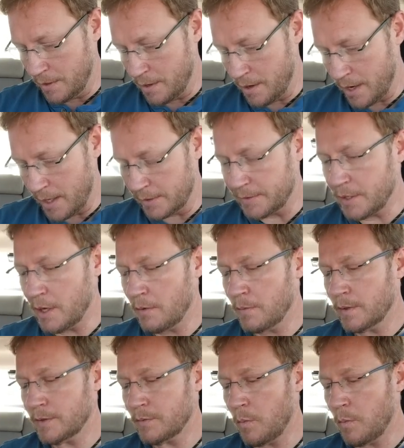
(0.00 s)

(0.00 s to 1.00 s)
All right, so it was